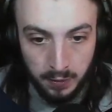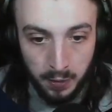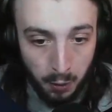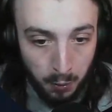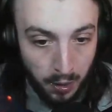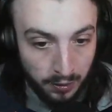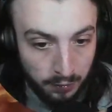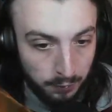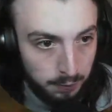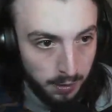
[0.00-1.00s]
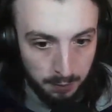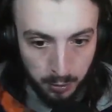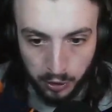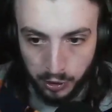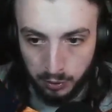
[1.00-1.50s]
No honor
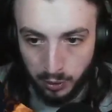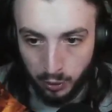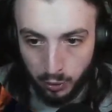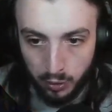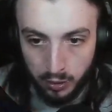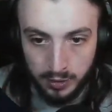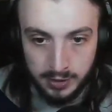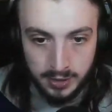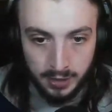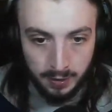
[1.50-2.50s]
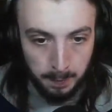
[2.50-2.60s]
among you at all, is there?